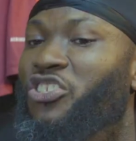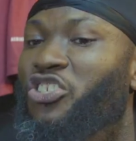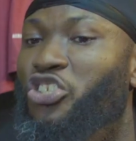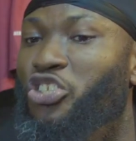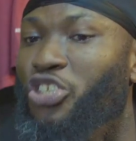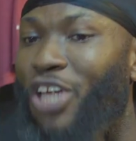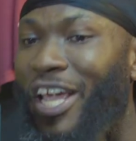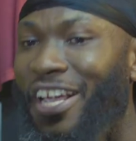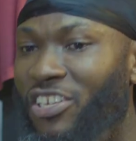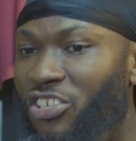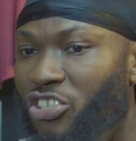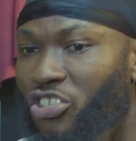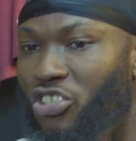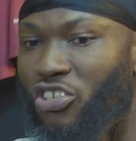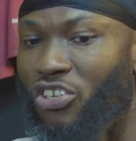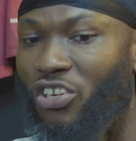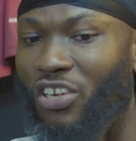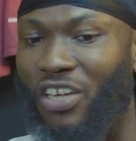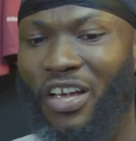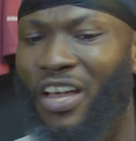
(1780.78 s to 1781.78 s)

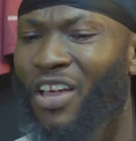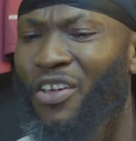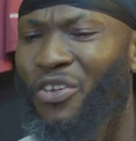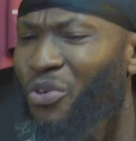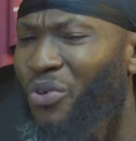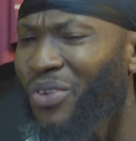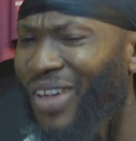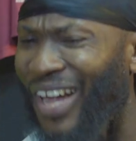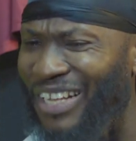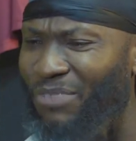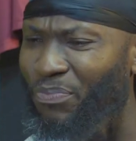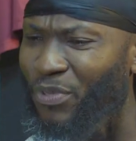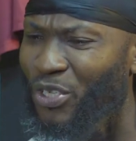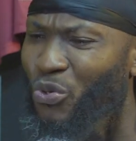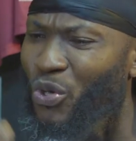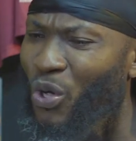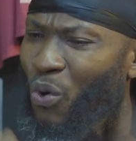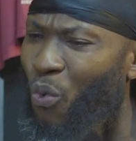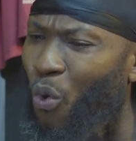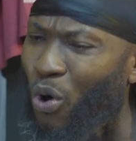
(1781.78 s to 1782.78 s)
Change. You can't be
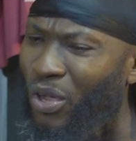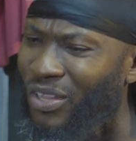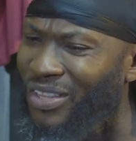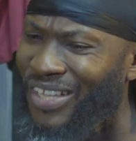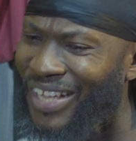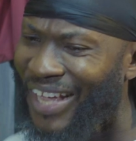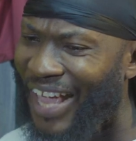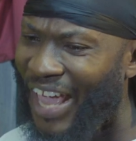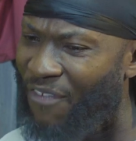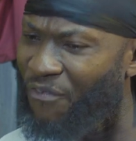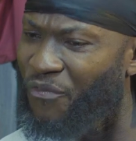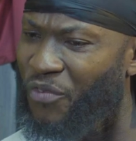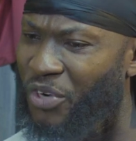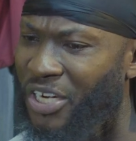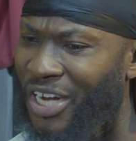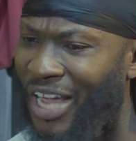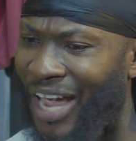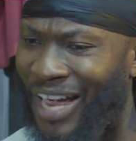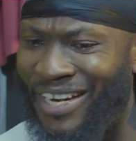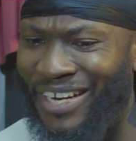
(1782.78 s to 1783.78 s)
doing one thing every
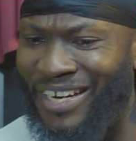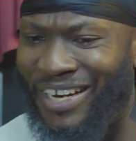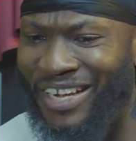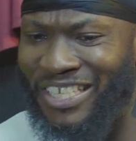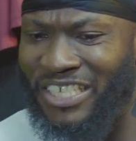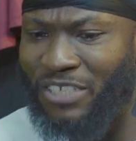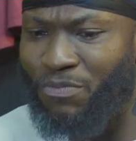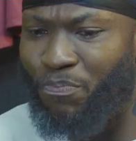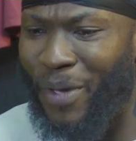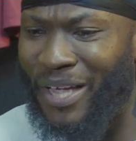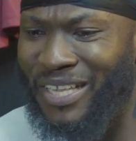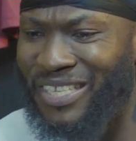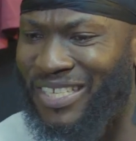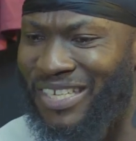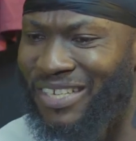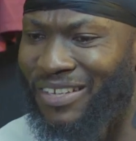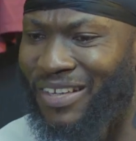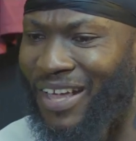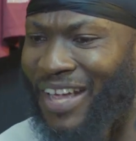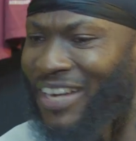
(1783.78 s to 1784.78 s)
day and then
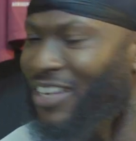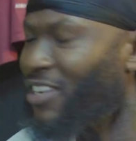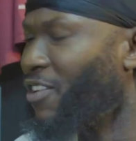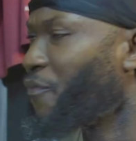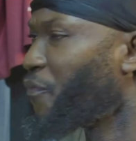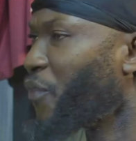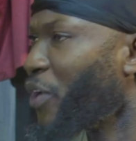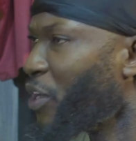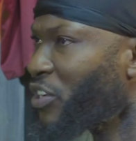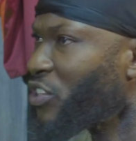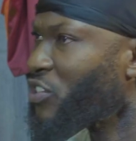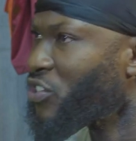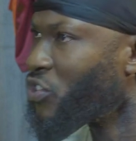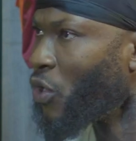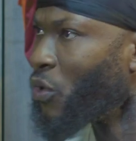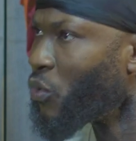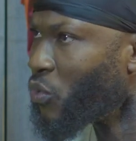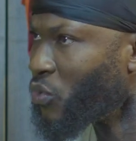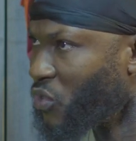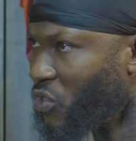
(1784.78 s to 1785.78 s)
expecting a different
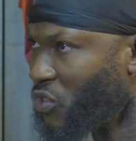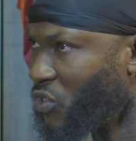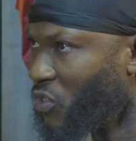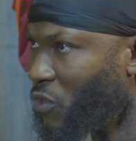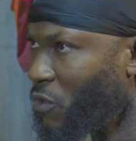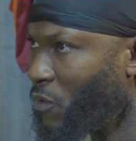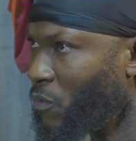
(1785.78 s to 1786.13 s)
result.